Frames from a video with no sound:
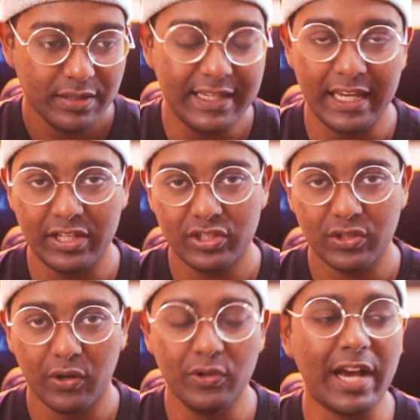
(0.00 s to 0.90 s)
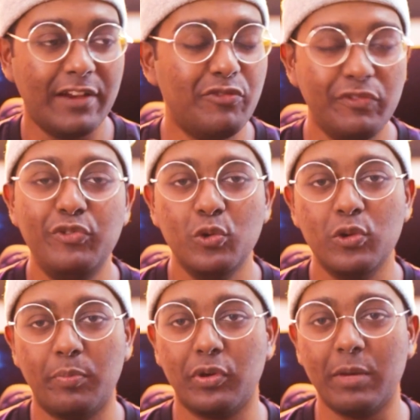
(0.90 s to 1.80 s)
gauge, or you can't
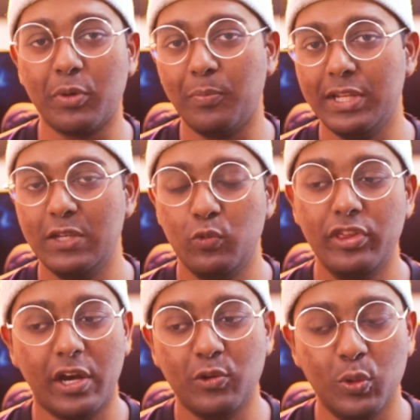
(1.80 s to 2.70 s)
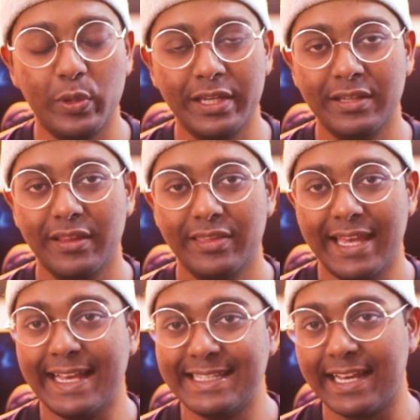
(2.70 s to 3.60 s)
review a product properly without knowing
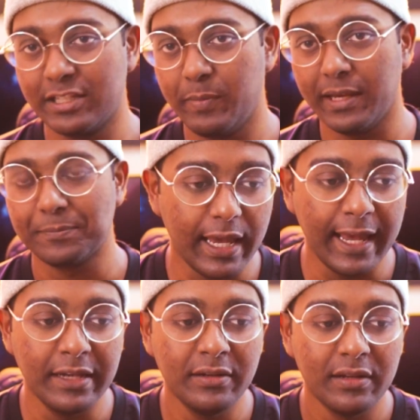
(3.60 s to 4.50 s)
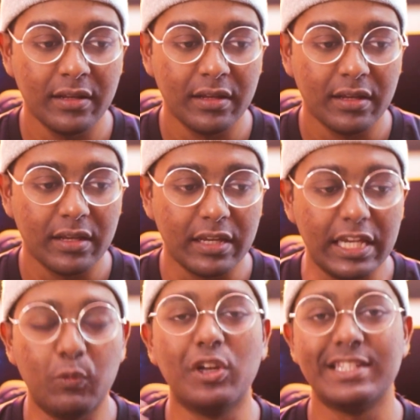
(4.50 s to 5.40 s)
the exact spec. And
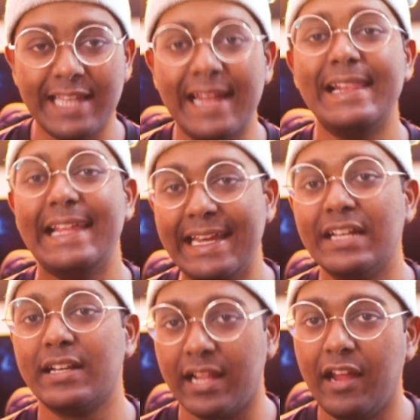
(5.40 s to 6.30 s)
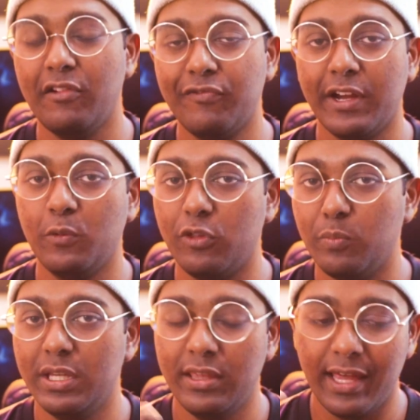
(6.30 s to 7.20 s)
it was then later clarified with
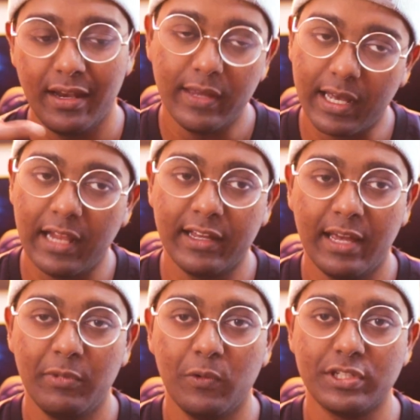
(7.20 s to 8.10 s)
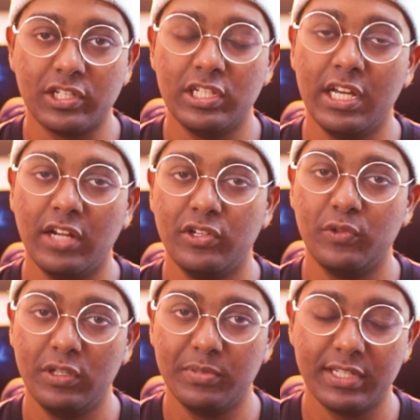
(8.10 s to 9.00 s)
me that the color gamut was actually
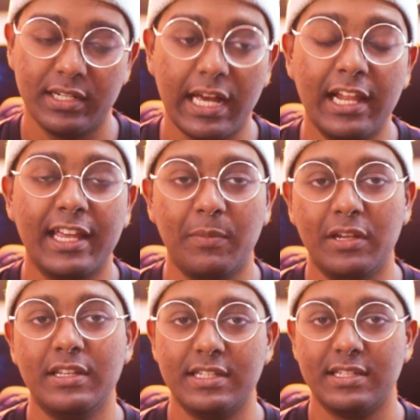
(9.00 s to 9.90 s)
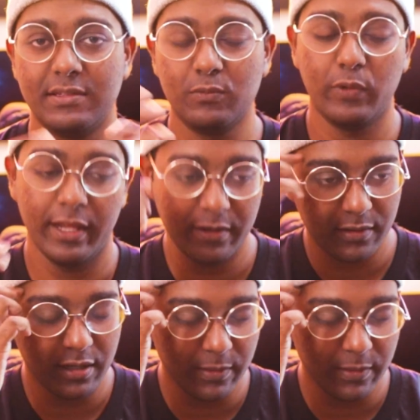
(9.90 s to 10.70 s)
120%. Color gamut is when